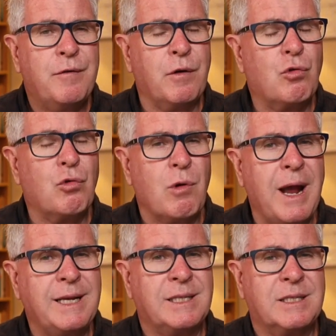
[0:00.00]

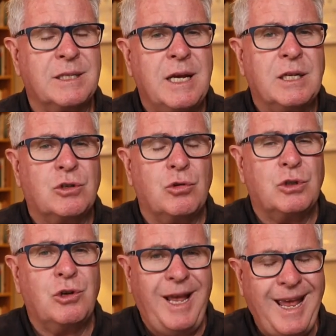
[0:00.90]
grace
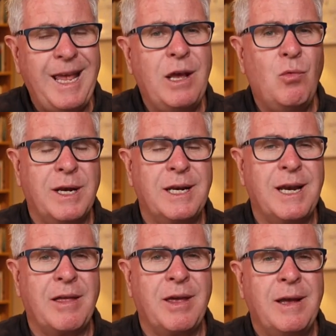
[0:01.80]
to hear one
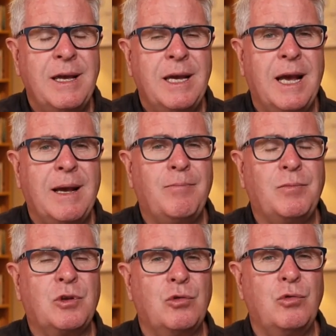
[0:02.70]
another,
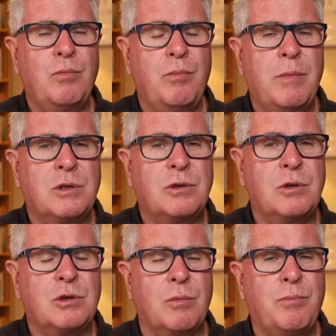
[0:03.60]

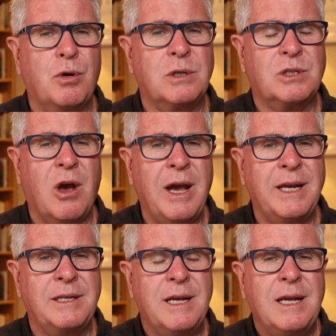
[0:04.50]
to put
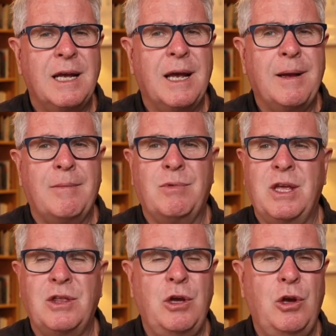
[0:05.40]
aside
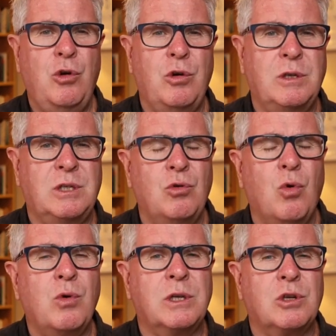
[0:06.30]
their hurts in
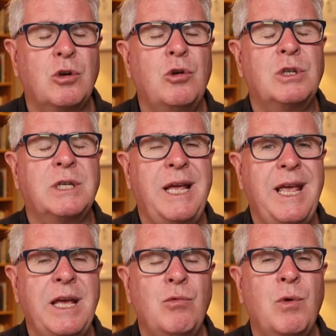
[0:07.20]
order to learn to
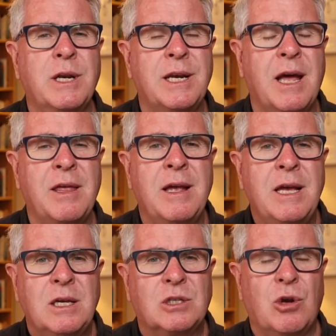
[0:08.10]
hear one another,
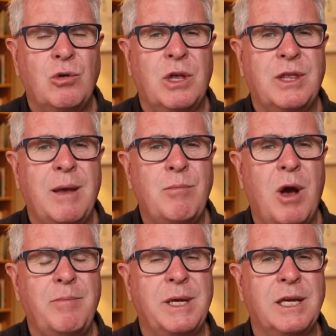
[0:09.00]
so that they
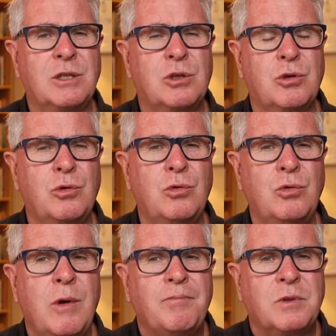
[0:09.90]
might begin
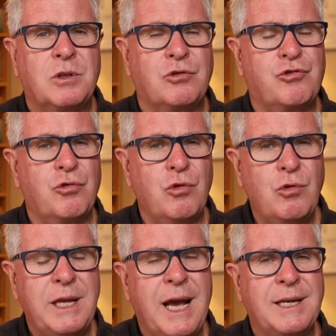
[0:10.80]
to
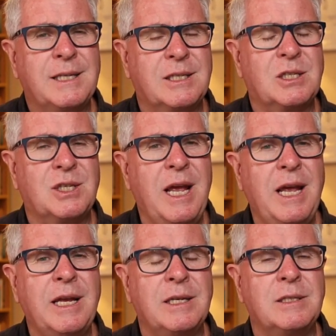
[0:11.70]
truly
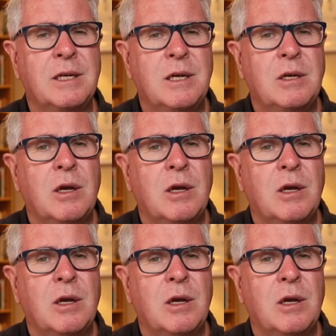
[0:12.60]
understand